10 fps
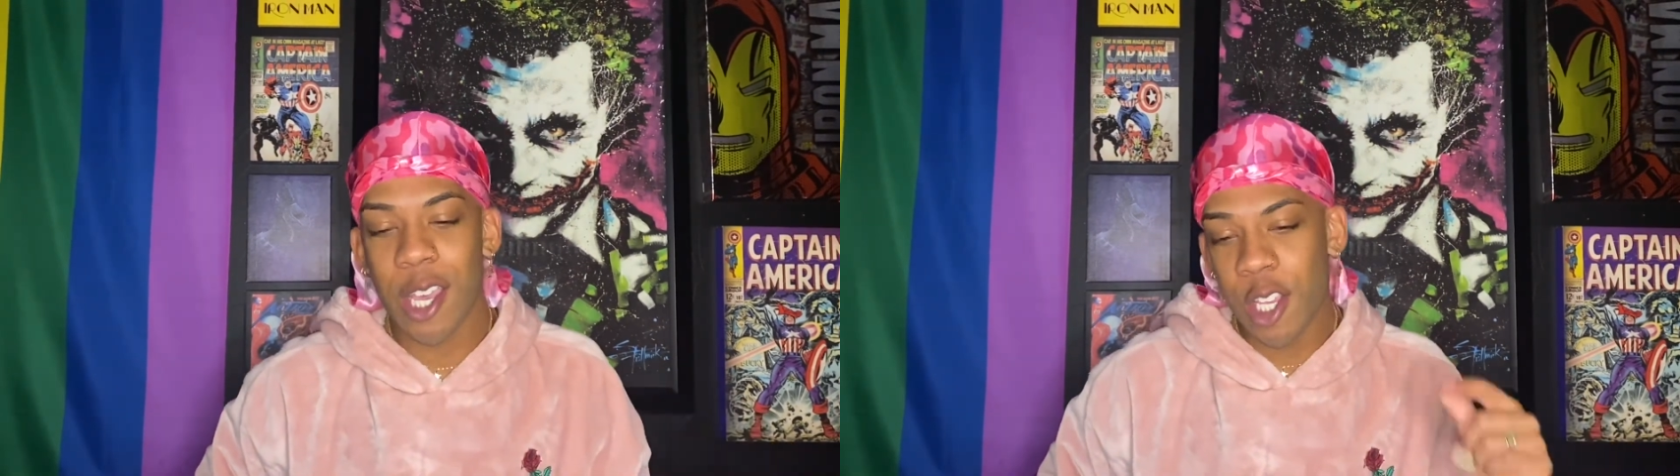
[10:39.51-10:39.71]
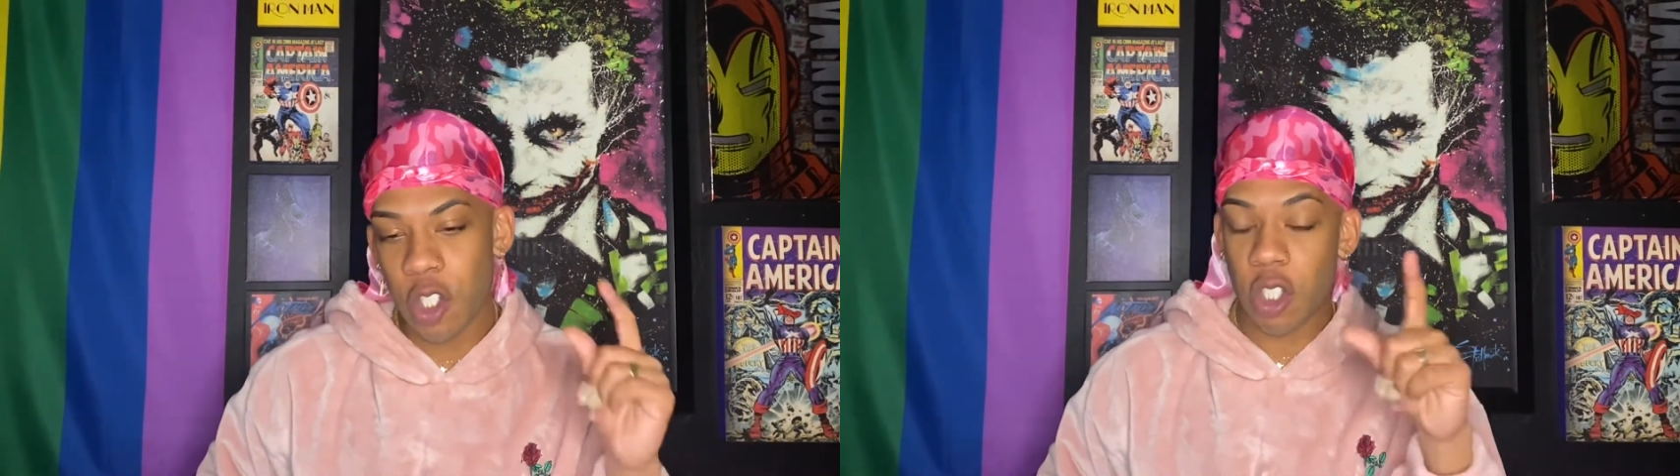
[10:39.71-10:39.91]

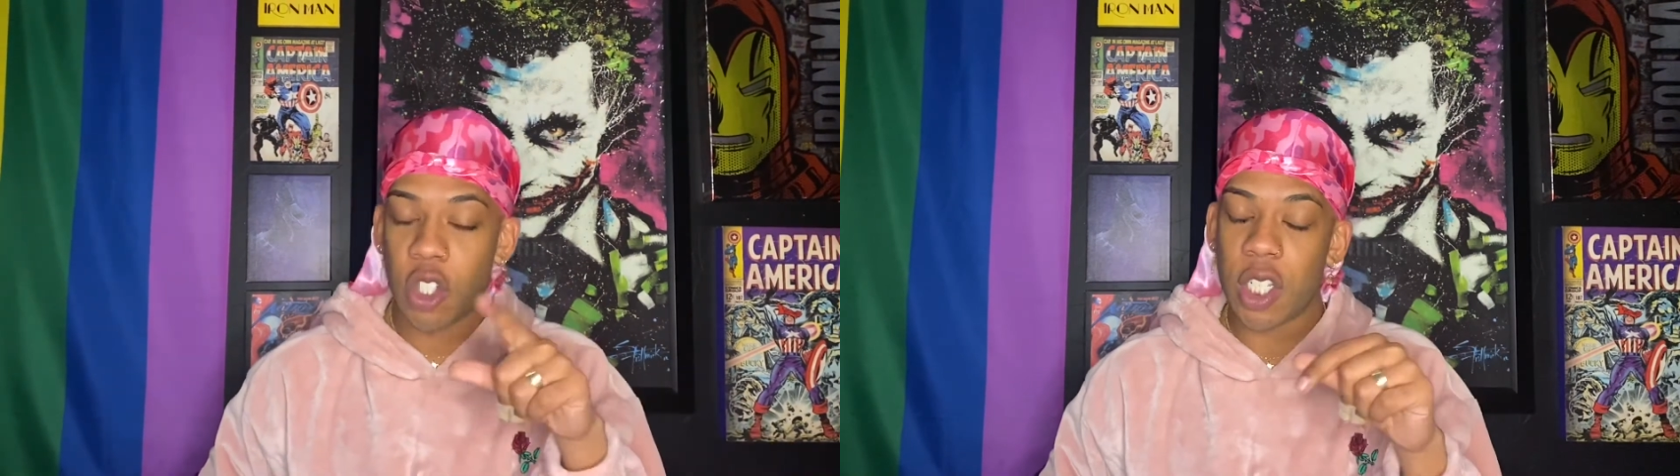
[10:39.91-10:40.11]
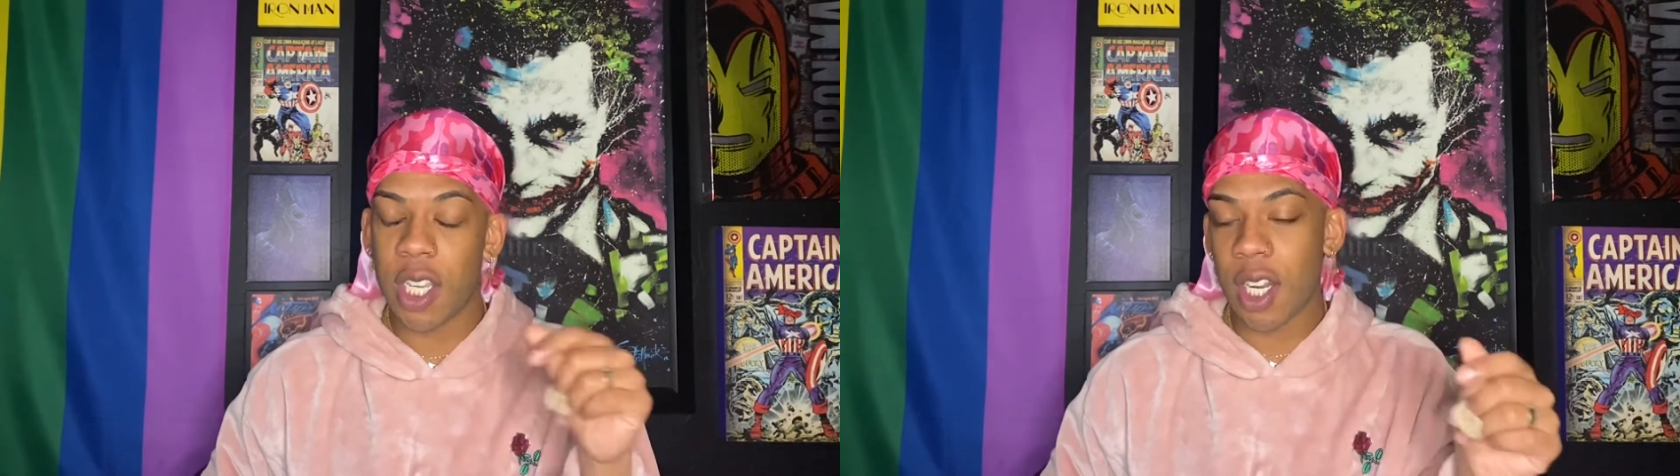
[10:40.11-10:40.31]
She
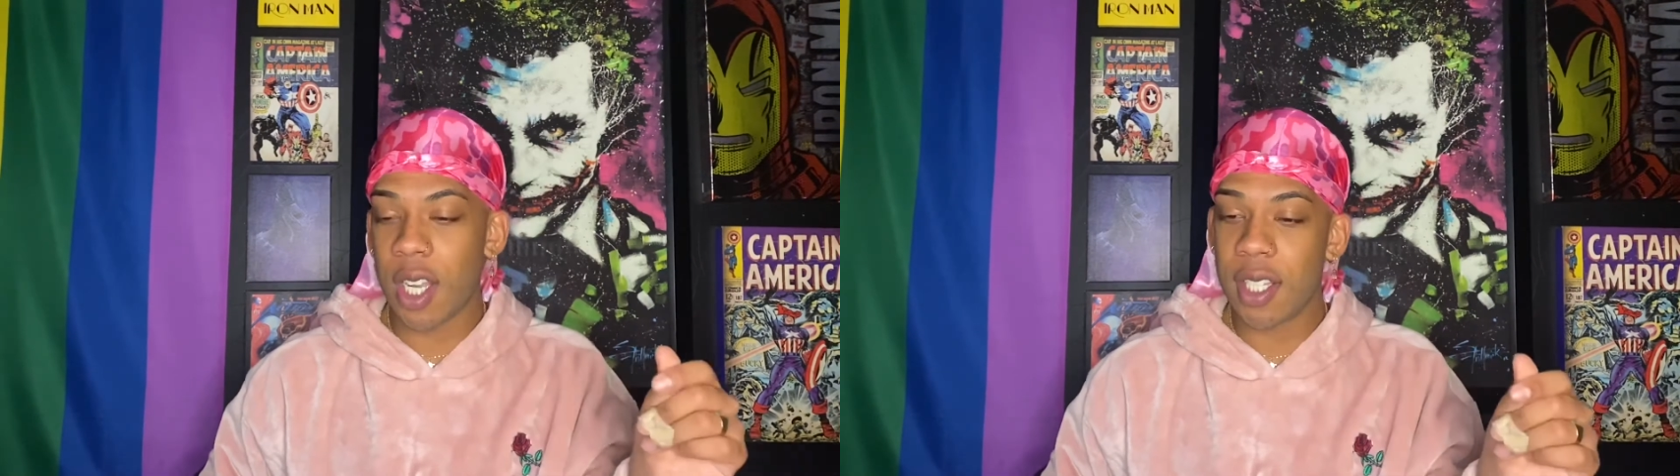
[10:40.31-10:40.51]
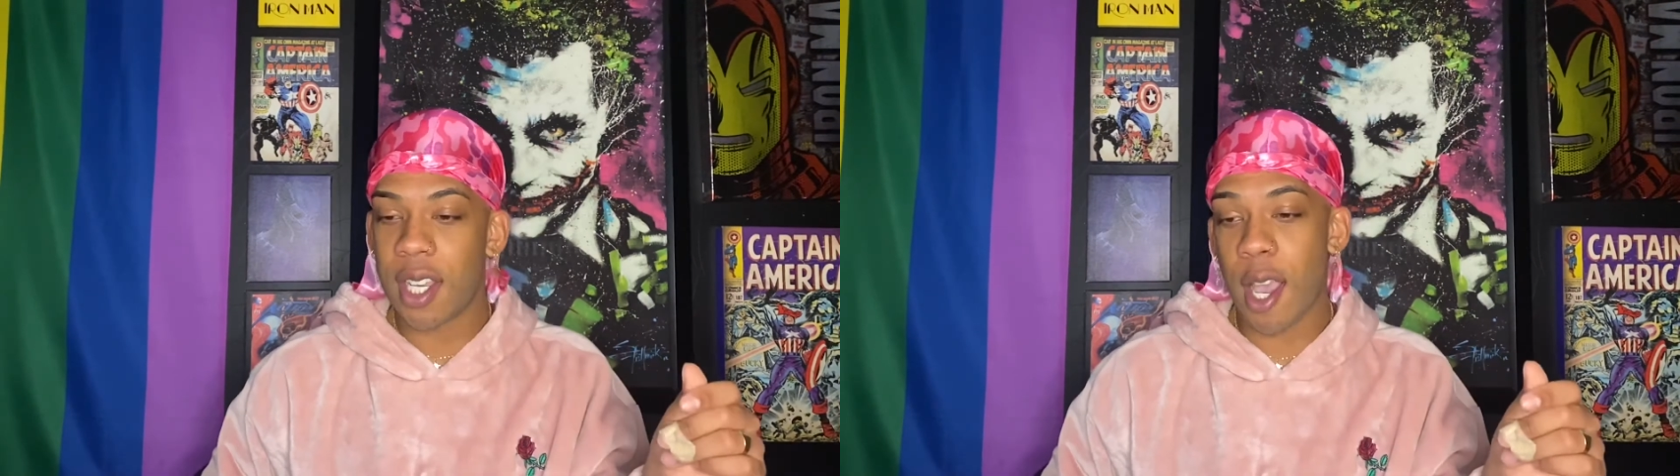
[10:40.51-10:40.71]
cheated
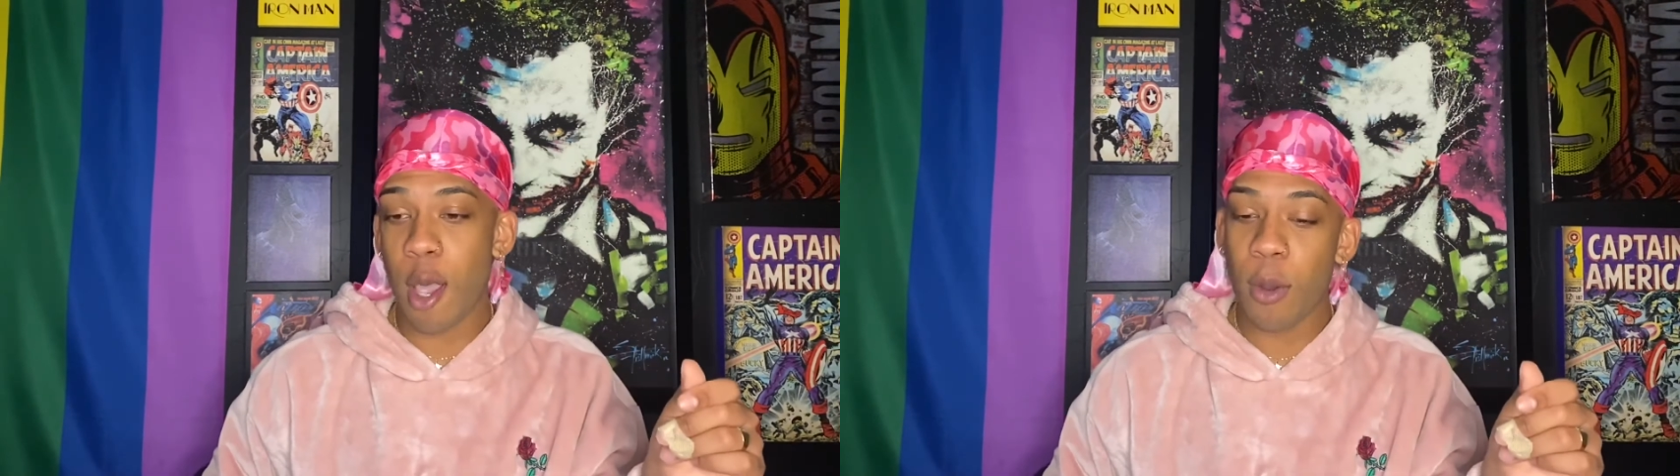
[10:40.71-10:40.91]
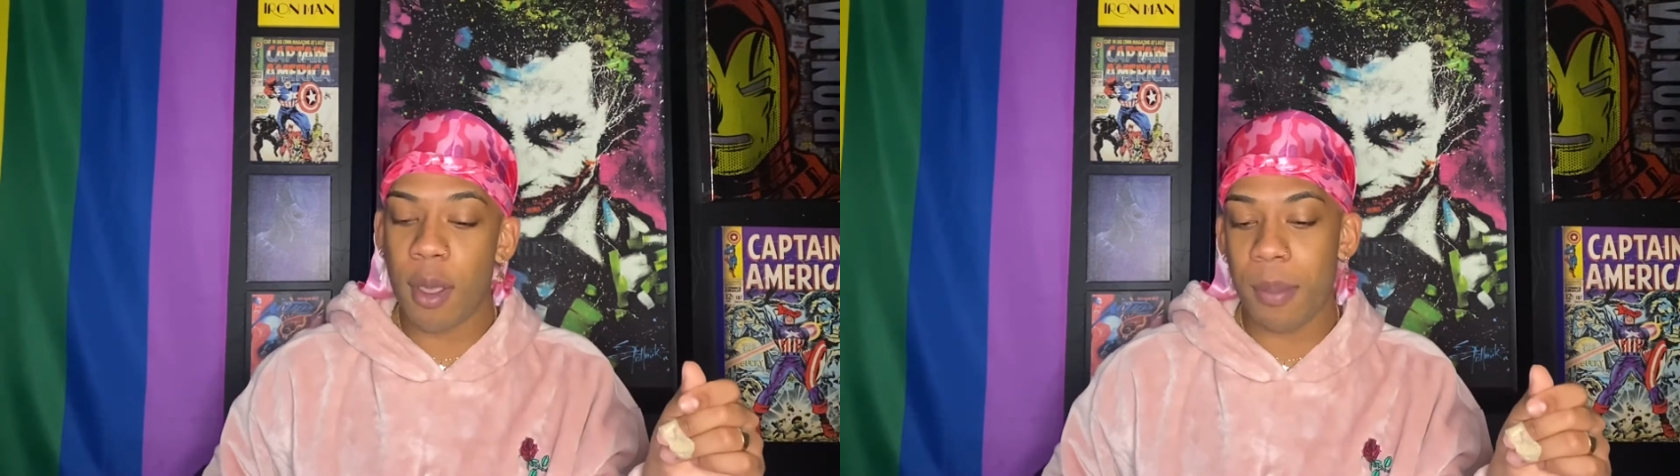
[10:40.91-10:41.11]
on the guy
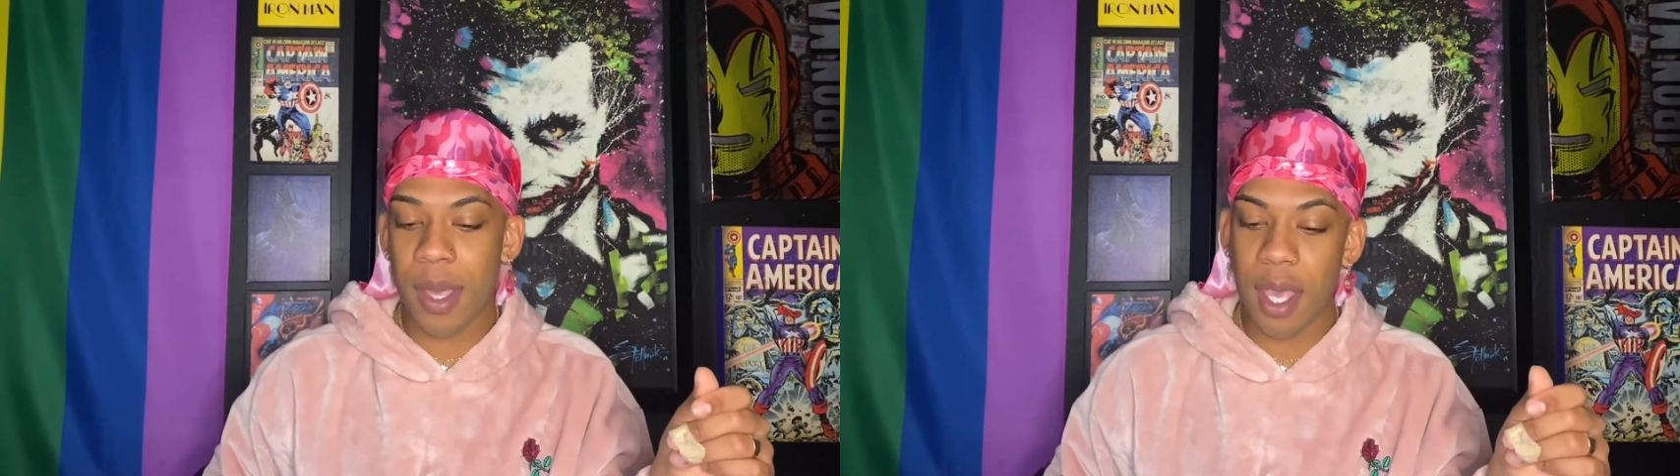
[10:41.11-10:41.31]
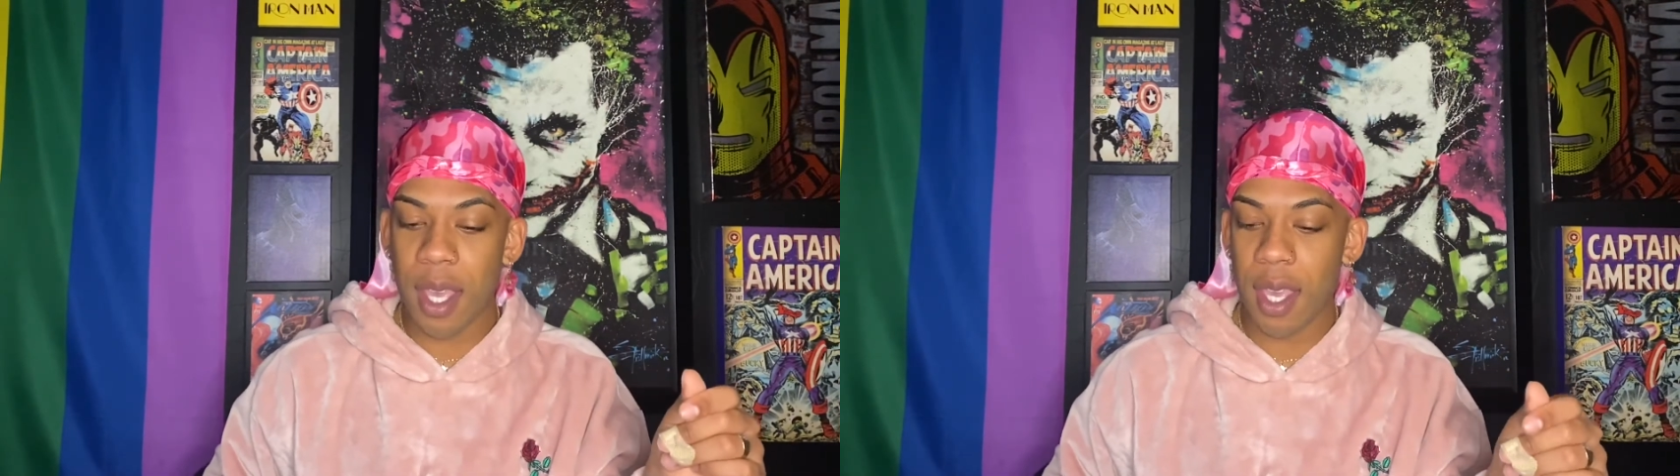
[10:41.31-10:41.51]
with
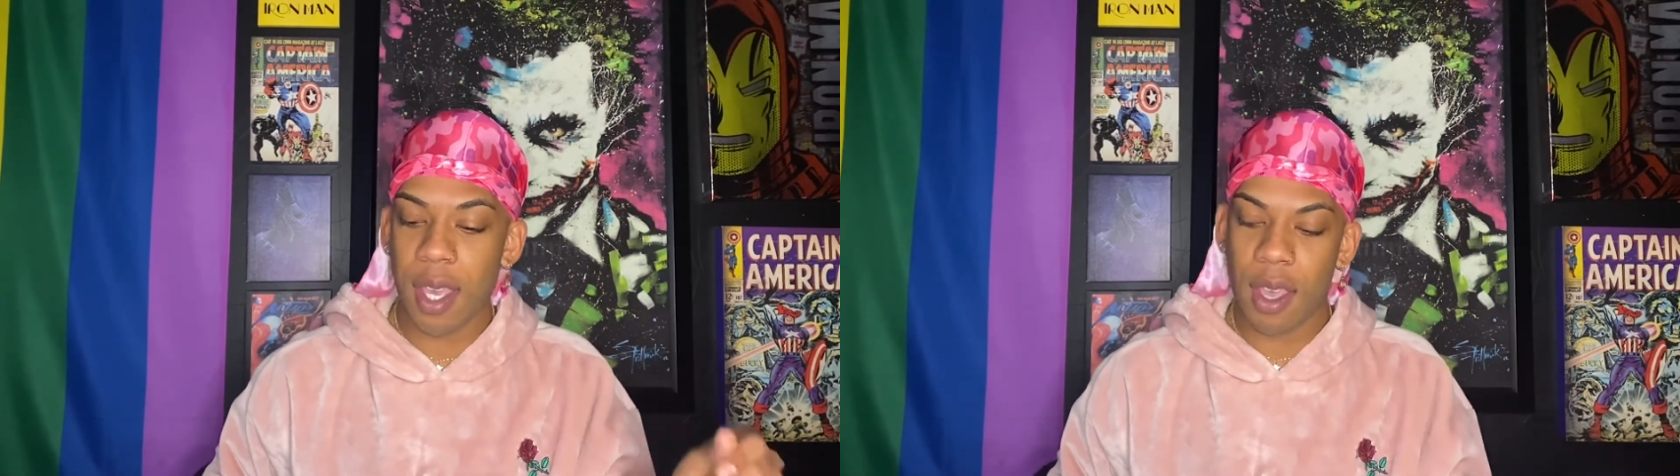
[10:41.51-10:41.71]
me.